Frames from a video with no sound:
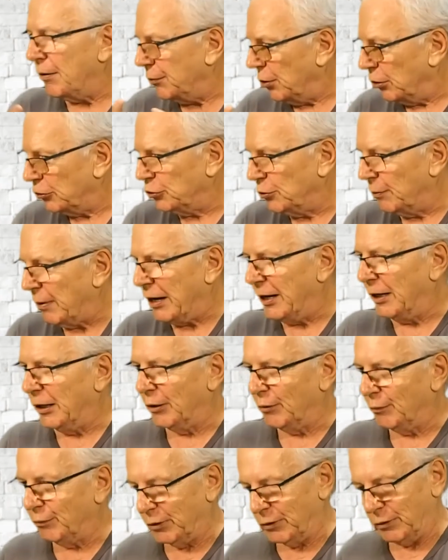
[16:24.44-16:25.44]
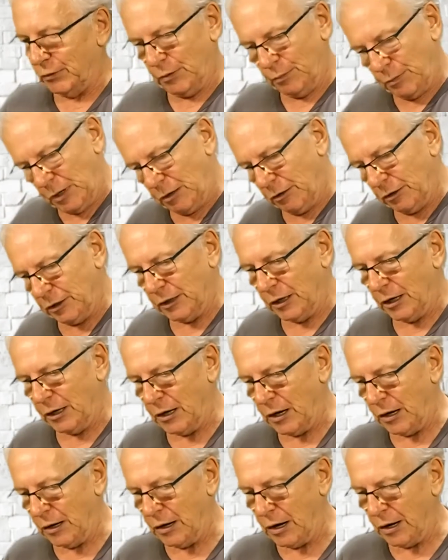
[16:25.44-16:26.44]
I'm not sure about England, but
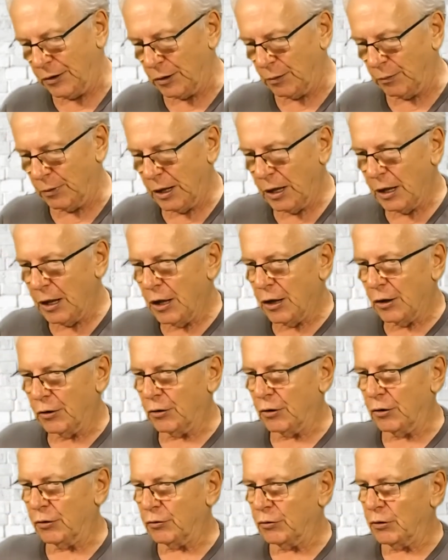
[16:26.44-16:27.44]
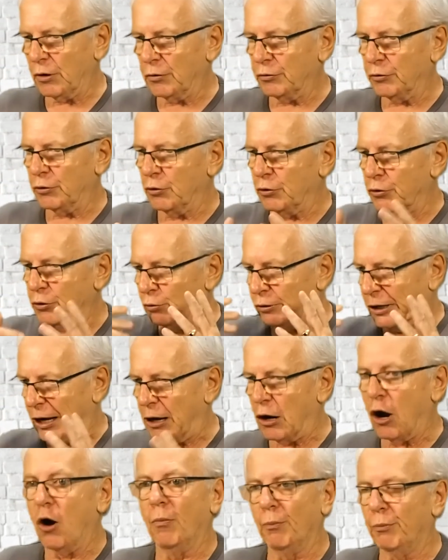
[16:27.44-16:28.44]
America, I know... You
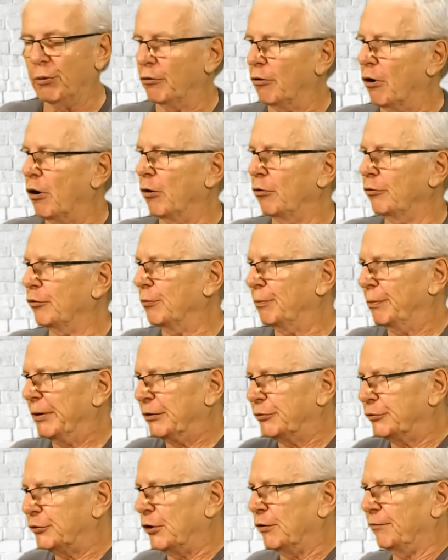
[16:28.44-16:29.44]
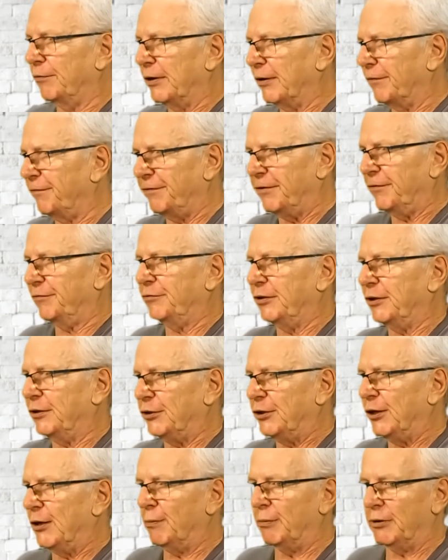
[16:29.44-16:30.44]
get on parole, you've been serving a
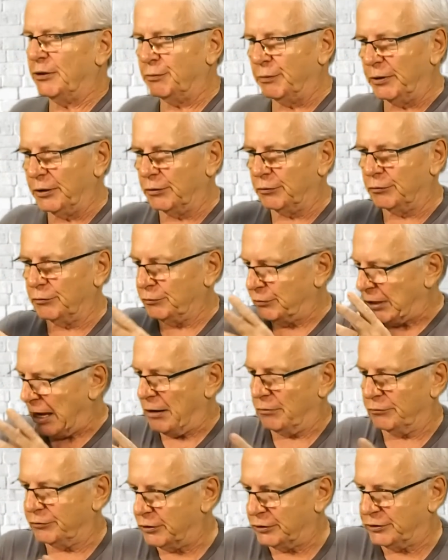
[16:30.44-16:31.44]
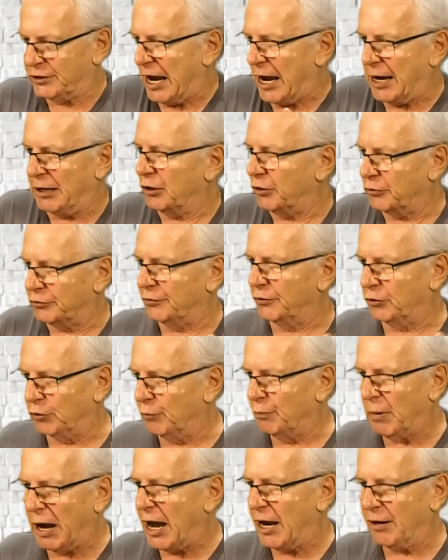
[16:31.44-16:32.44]
15-year, but it's been down to 10 because of
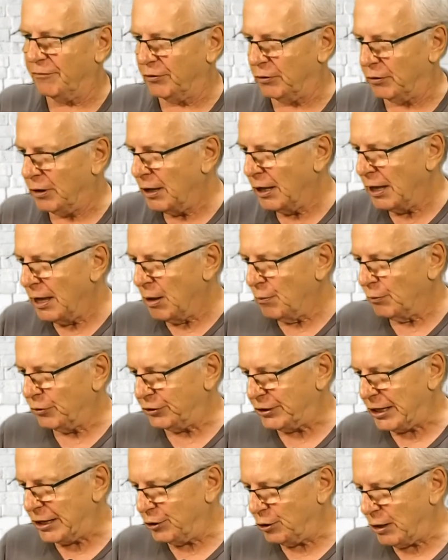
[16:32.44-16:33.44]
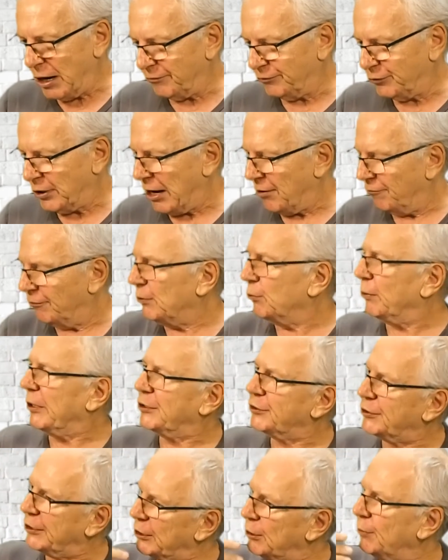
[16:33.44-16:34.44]
good behaviour. But then you have to every
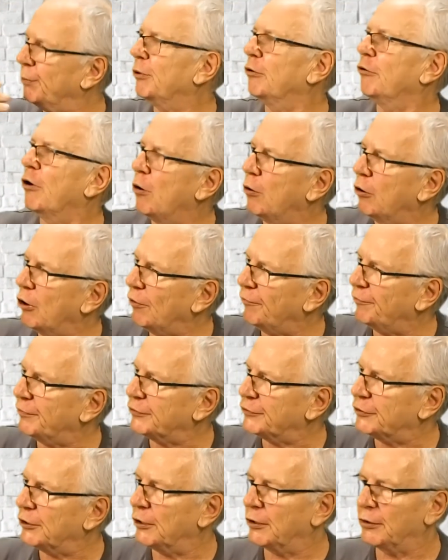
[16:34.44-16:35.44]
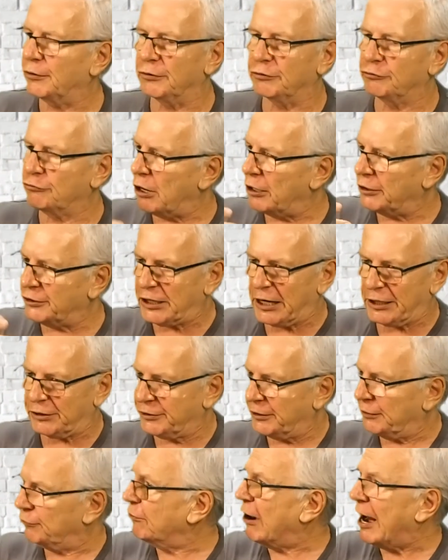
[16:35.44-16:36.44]
week see a parole officer, drug
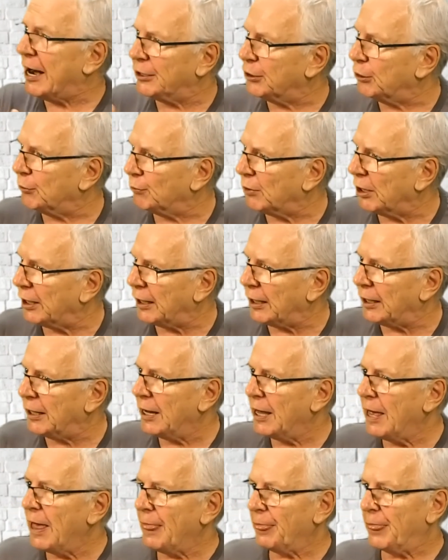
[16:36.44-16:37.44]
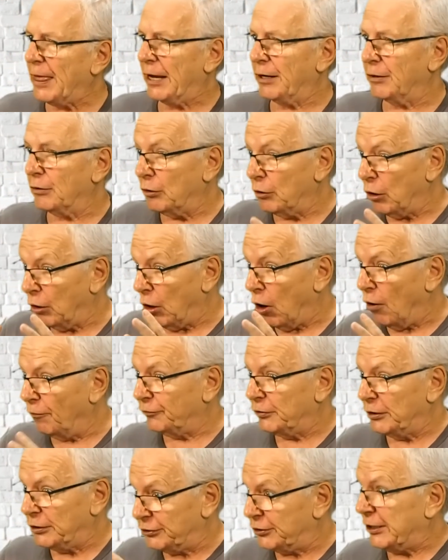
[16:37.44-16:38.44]
tested randomly. They
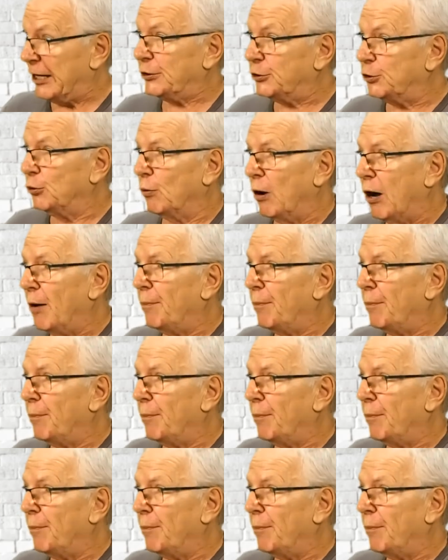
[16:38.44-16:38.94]
often set you